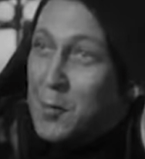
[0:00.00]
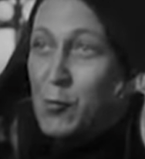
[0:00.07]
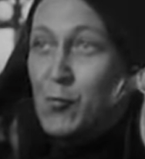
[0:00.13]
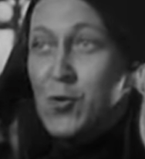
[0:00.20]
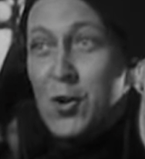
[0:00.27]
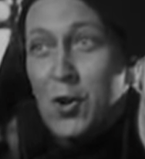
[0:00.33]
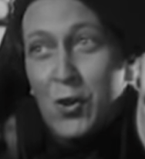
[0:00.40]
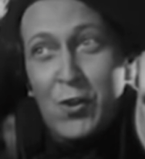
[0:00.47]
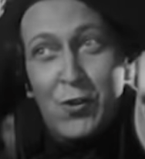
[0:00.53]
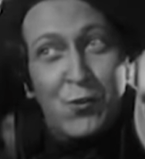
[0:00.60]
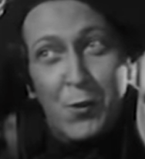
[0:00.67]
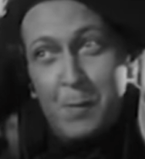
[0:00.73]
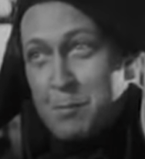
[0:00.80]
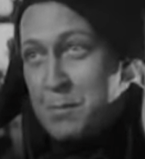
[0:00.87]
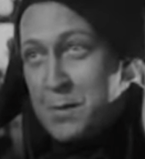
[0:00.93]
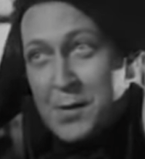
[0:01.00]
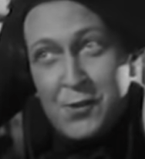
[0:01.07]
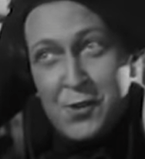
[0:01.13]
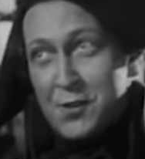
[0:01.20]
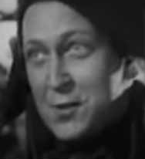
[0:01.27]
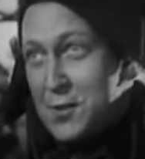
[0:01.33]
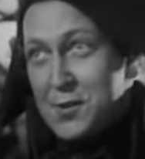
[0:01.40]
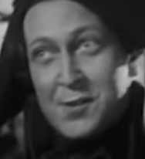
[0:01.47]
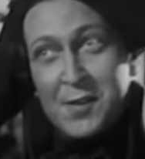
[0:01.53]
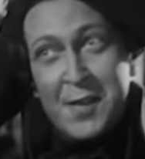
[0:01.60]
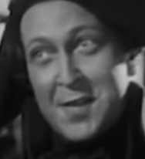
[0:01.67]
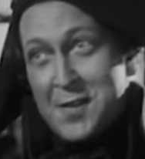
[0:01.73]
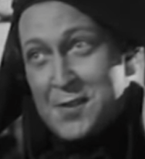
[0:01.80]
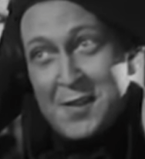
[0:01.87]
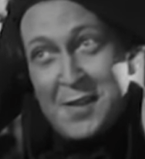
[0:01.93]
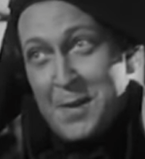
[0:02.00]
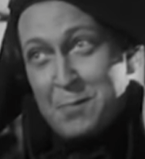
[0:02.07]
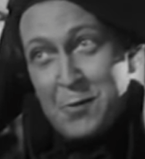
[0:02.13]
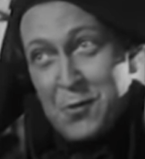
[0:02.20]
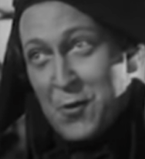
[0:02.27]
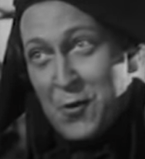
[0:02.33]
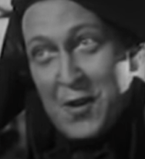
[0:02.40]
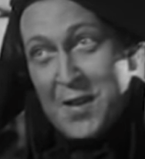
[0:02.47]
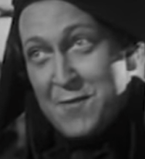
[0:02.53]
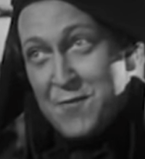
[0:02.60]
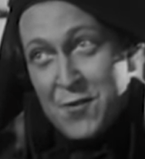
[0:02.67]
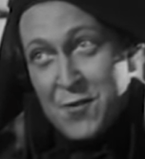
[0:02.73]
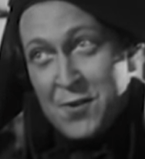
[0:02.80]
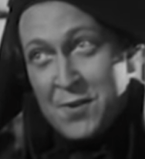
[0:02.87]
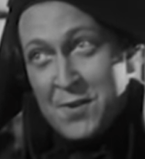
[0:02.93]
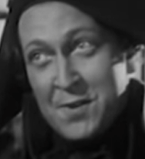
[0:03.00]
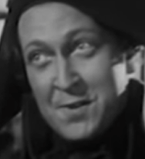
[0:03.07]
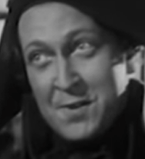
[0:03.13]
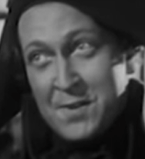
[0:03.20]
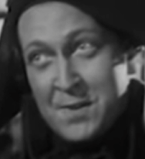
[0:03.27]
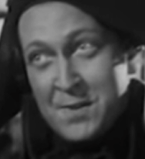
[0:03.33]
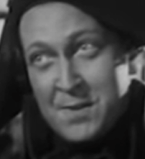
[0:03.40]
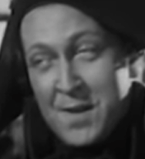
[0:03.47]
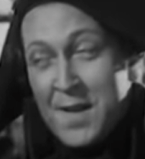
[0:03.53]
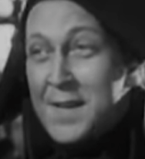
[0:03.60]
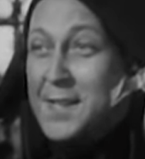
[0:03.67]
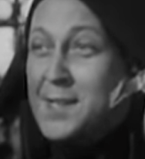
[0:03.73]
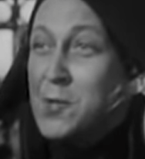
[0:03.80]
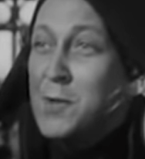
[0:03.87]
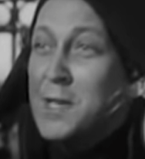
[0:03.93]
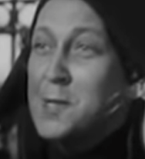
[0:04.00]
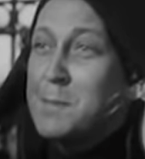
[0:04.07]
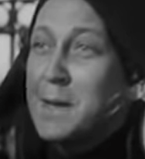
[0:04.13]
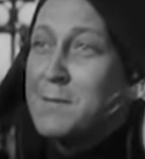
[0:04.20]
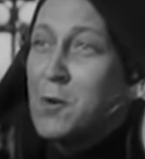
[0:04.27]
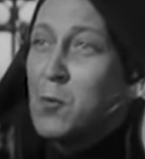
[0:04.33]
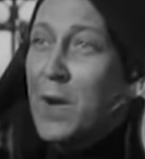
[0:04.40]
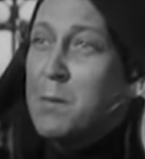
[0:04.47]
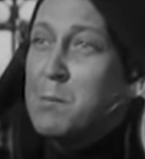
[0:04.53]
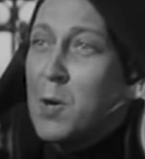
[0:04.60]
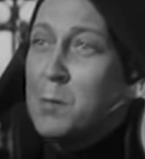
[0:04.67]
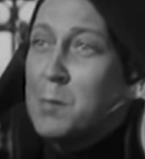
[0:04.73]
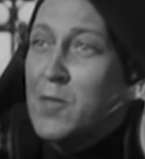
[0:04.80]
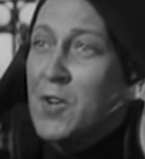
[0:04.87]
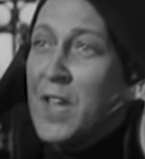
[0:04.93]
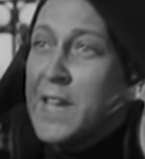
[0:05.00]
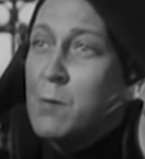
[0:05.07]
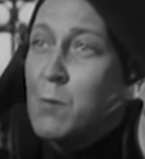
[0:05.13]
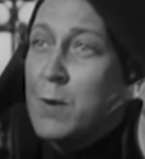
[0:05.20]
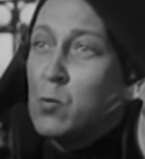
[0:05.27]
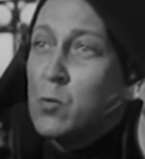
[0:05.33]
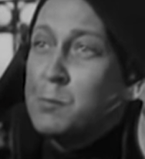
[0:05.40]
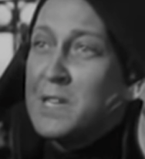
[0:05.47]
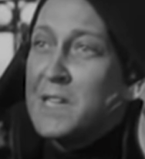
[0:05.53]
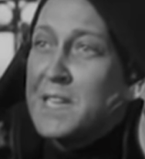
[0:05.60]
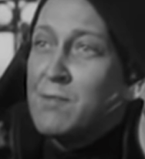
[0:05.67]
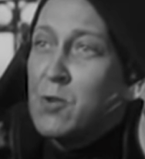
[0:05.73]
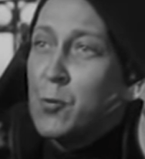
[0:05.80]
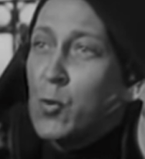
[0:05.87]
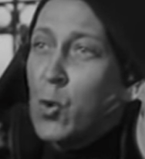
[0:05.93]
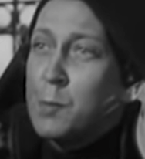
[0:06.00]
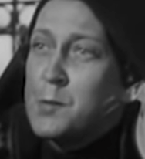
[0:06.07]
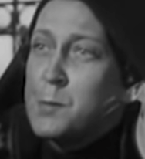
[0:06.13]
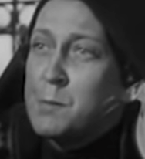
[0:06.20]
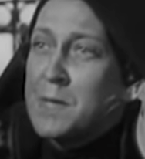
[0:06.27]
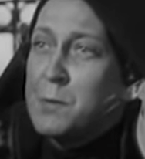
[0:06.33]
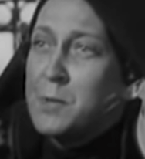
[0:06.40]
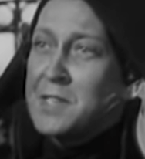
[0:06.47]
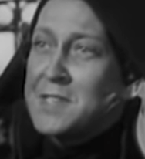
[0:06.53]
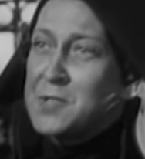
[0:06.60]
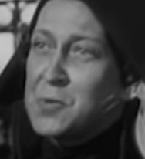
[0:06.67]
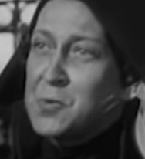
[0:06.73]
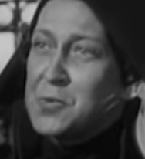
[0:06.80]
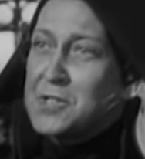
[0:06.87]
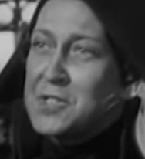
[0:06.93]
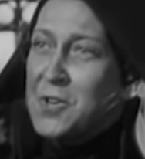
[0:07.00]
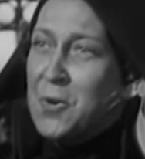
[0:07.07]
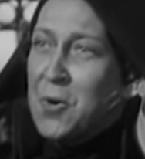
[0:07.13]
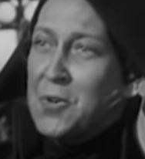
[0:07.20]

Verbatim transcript: But really, Sir Percy, this is scarcely up to your level. Did you expect for one moment that anyone would believe that Robespierre would issue such an